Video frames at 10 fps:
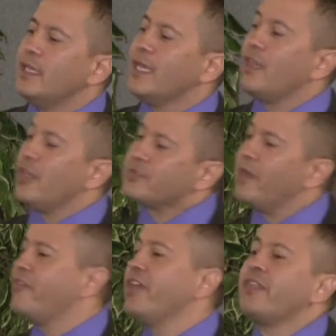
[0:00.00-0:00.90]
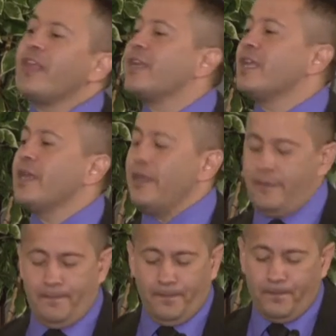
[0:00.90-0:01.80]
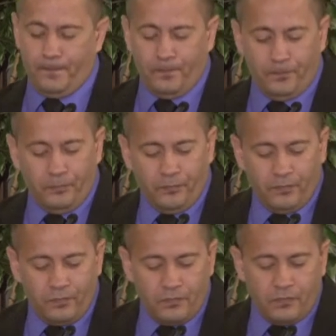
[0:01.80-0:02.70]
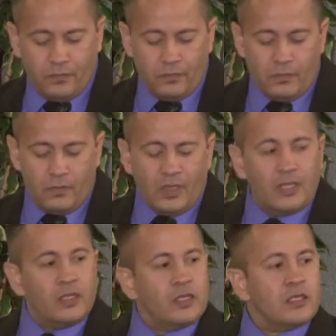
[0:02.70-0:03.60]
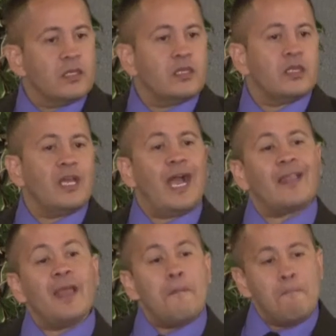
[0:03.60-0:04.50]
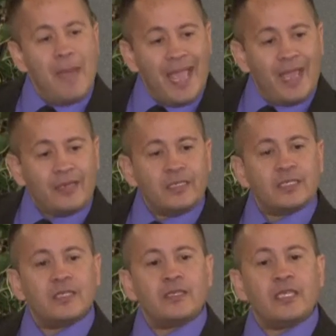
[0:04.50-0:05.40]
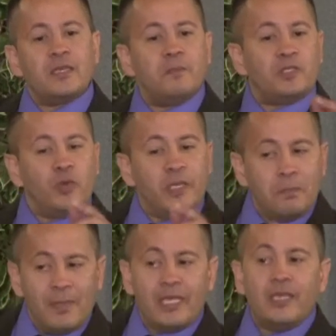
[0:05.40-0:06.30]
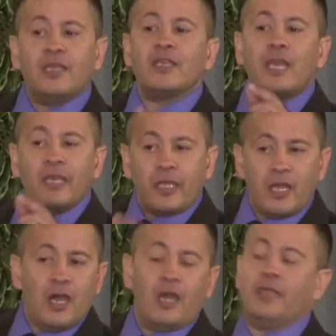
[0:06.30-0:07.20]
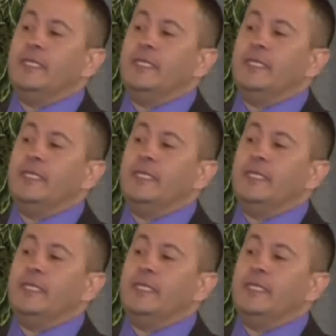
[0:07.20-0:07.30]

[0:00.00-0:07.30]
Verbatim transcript: And I lost my faith that day. I let man get in between me and God.